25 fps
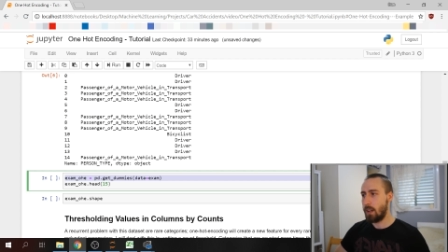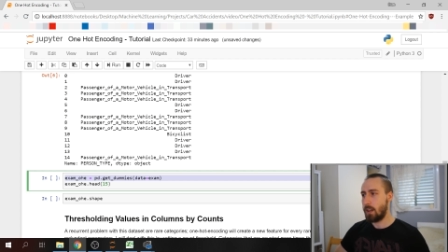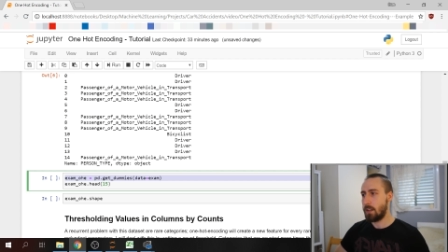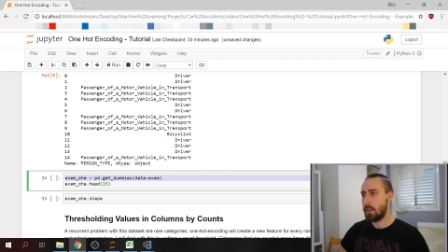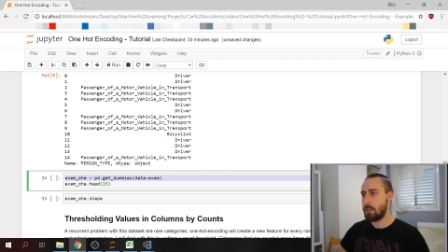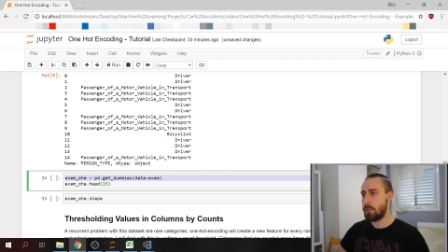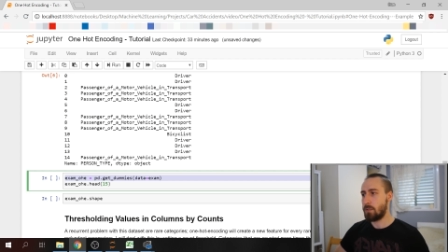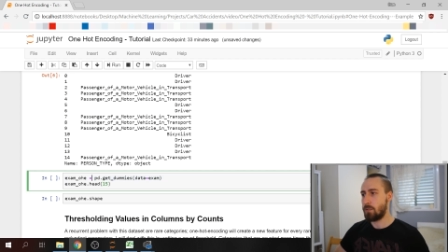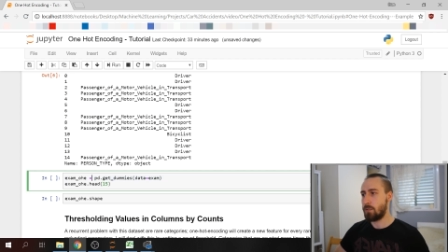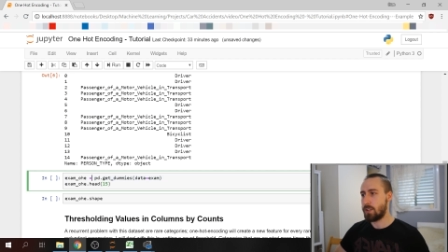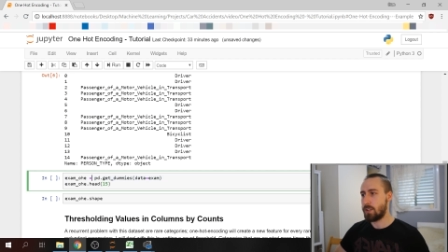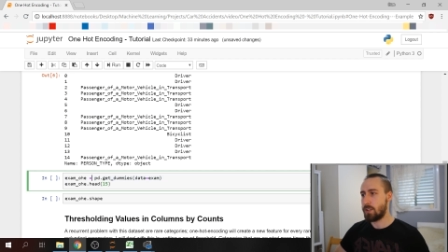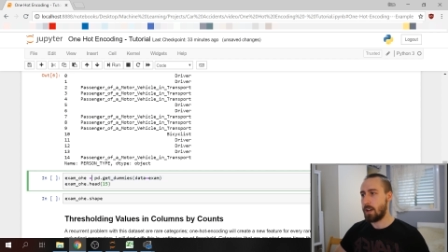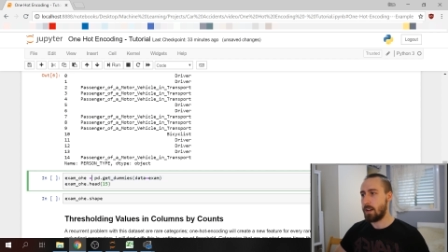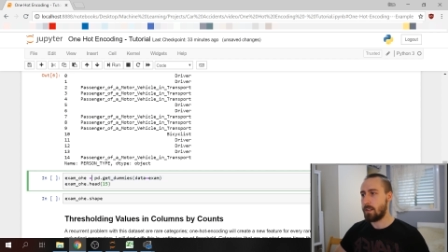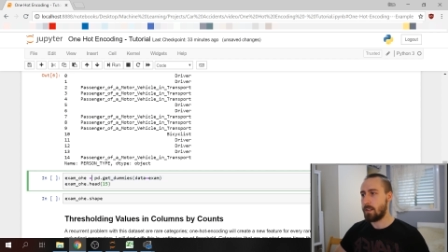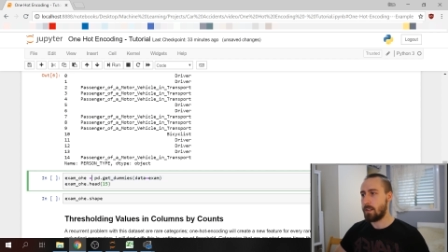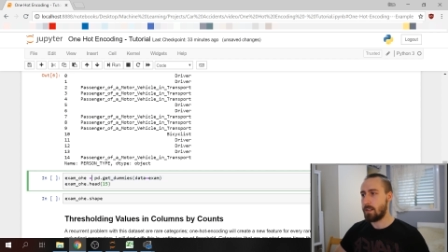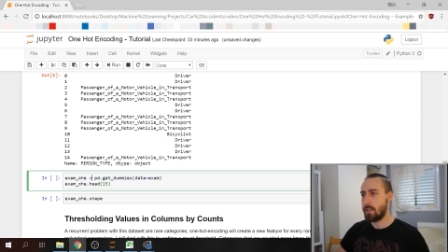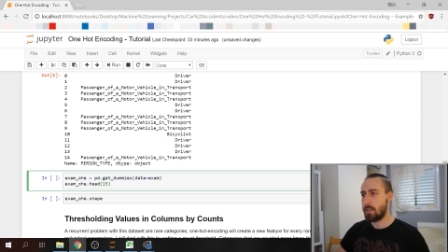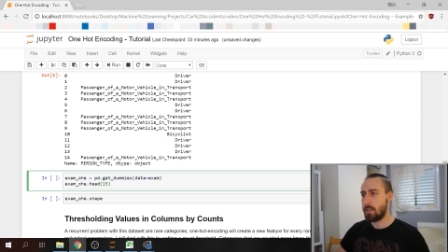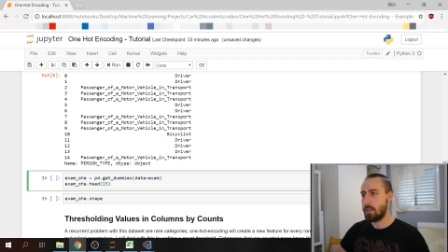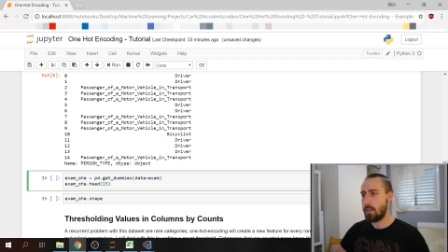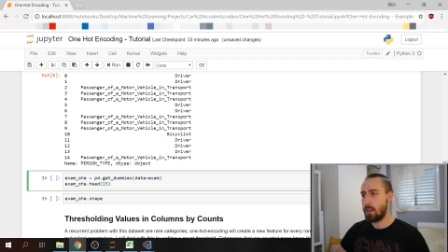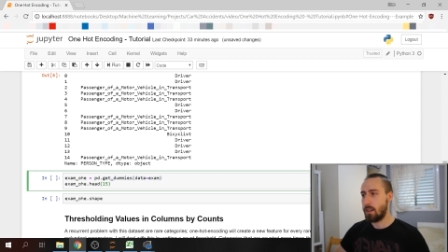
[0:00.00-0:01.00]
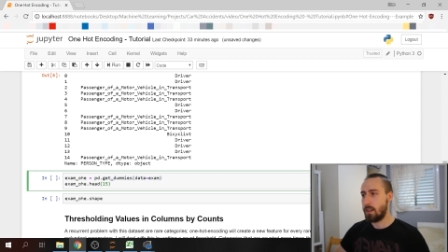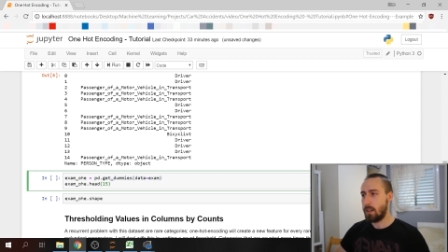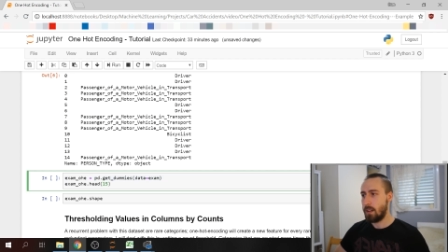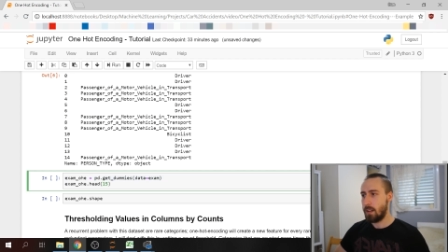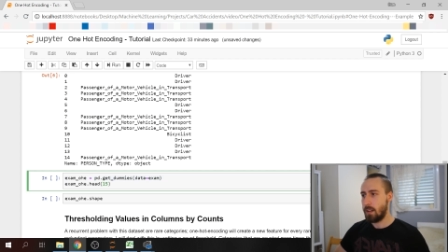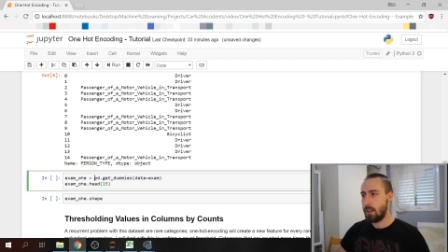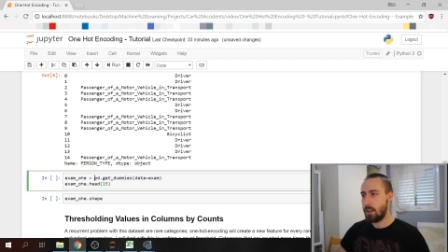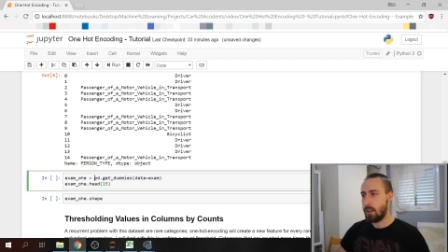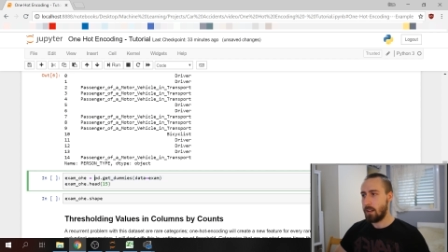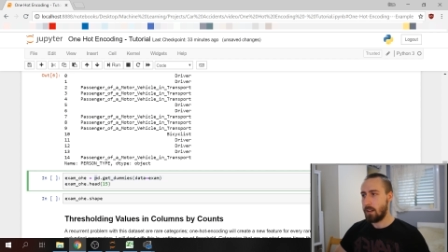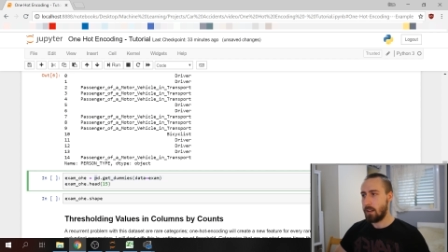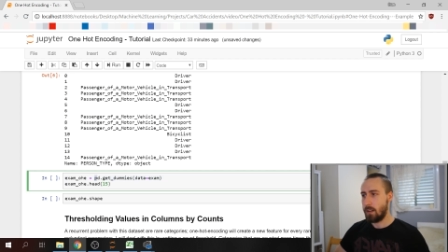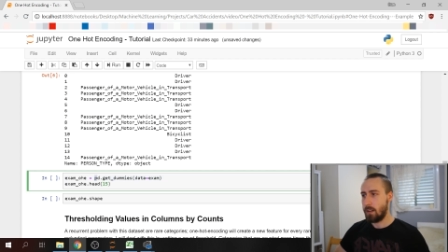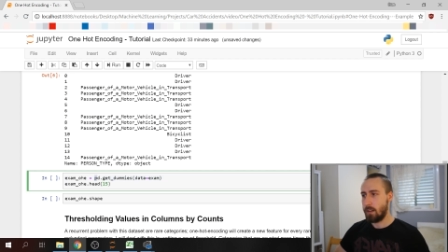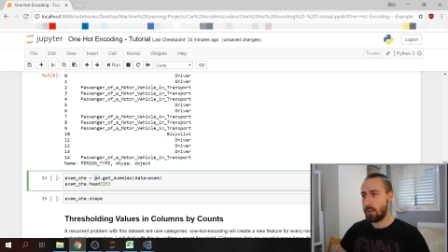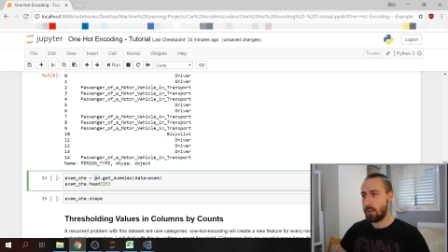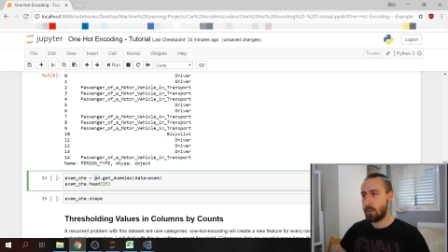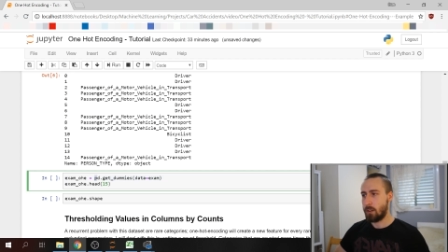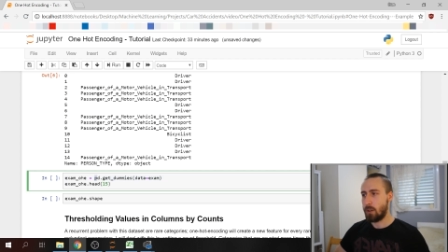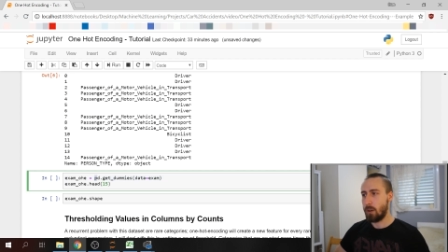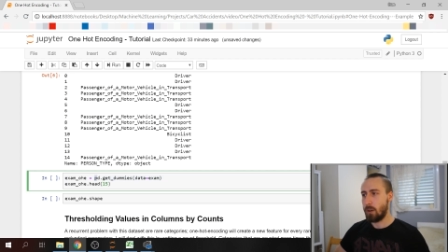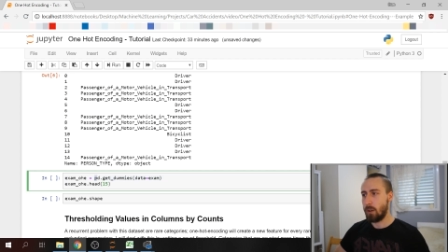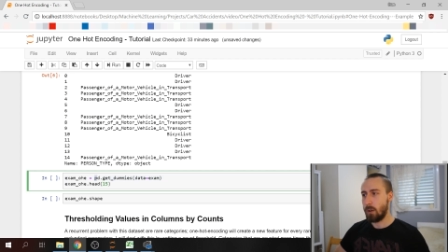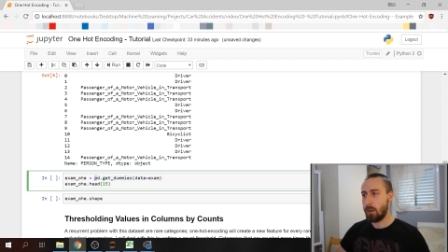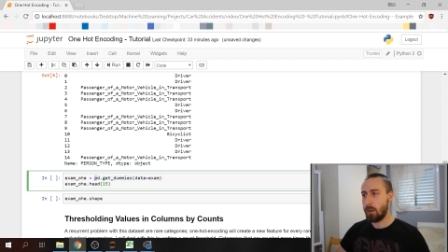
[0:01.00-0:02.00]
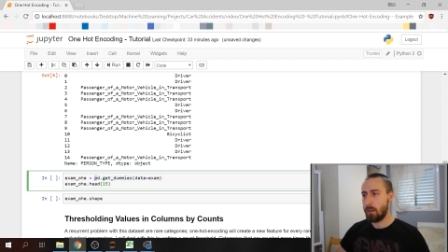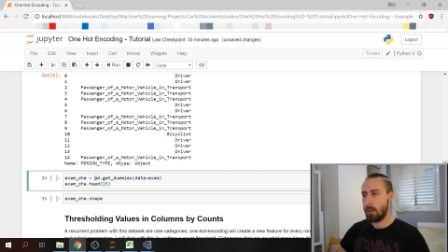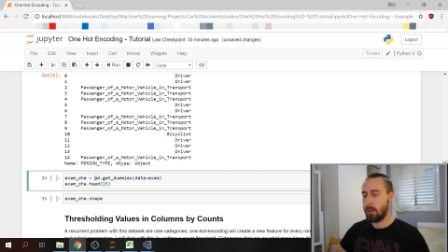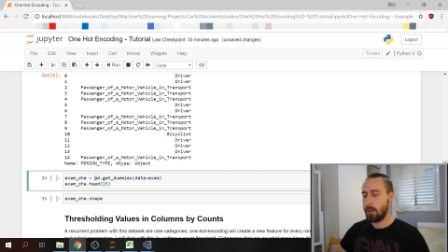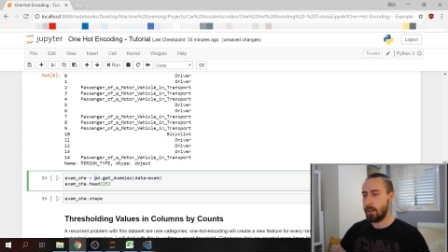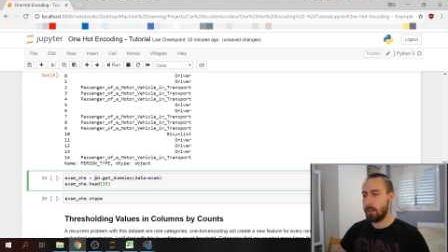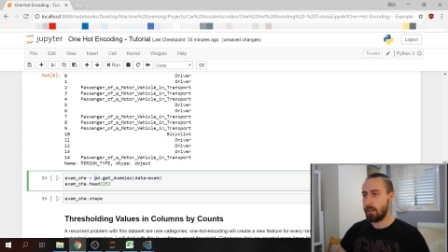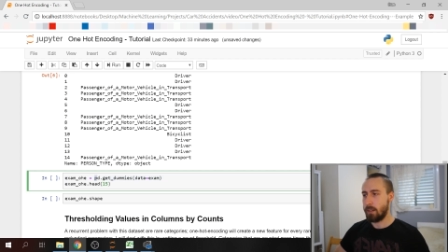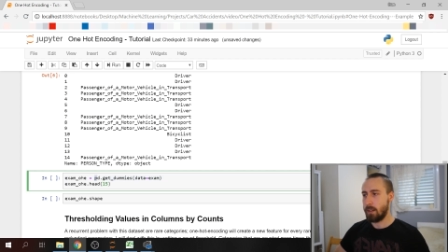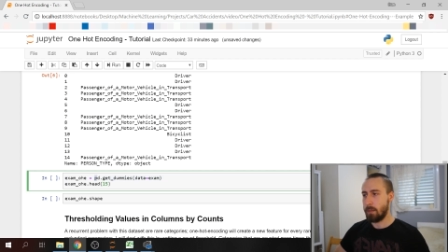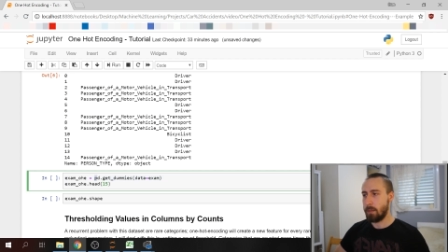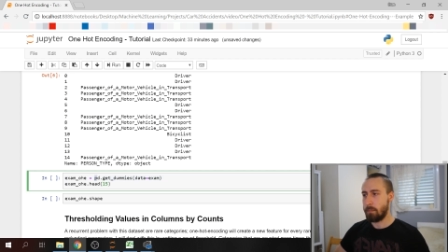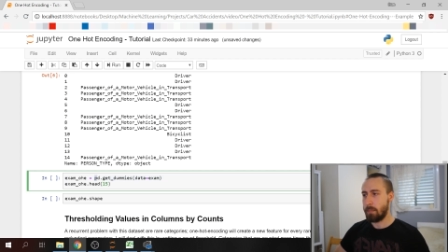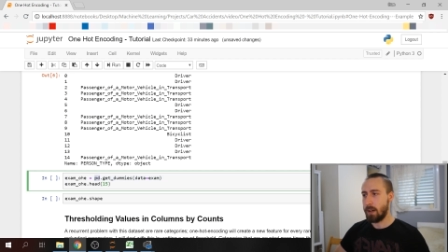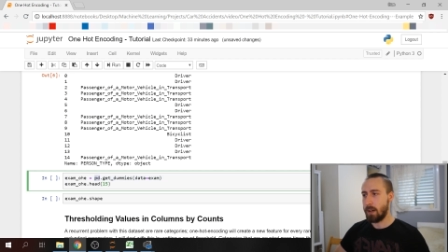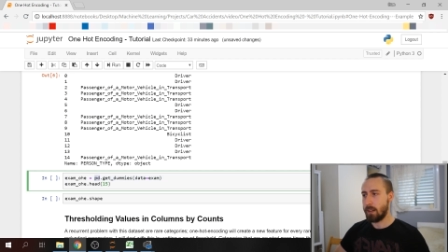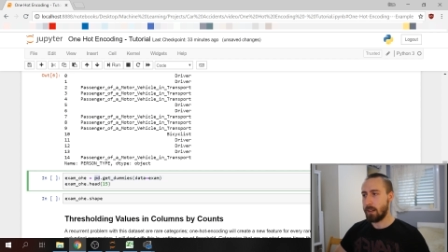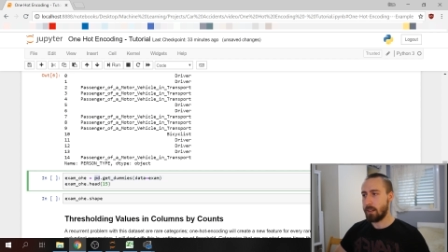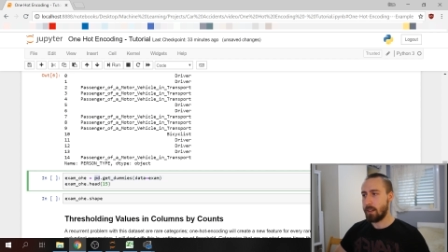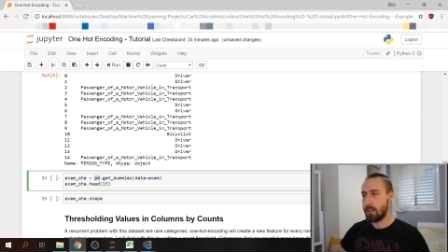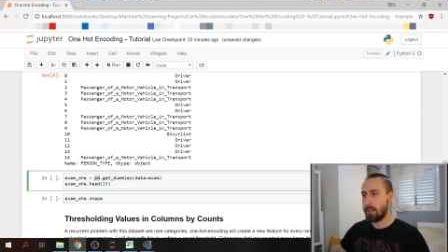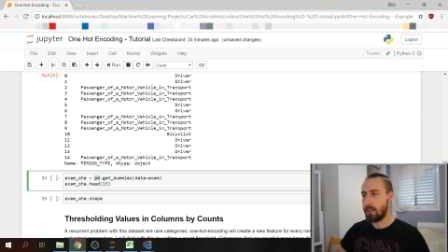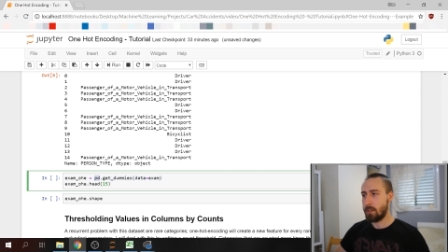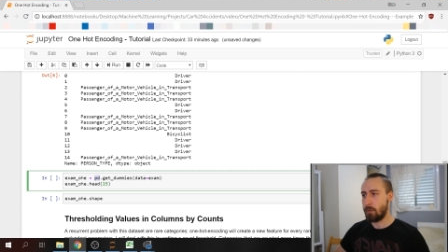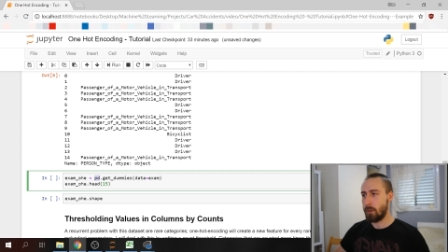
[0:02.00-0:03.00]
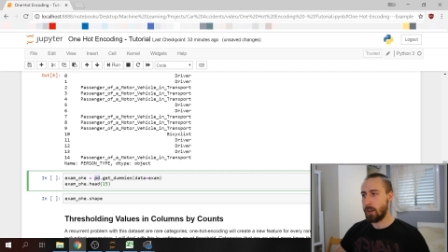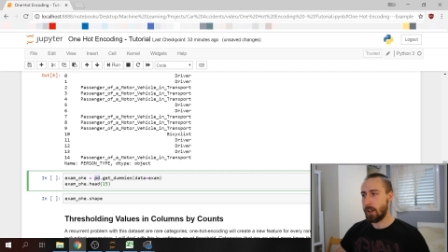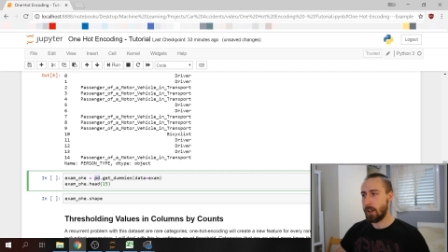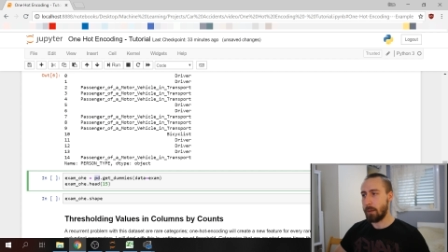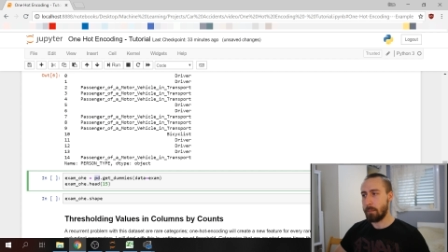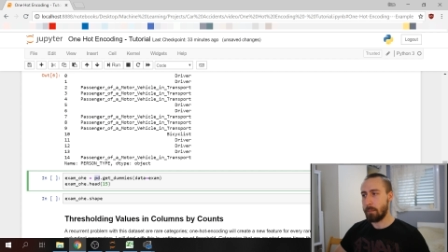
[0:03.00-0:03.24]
You just call the pandas by,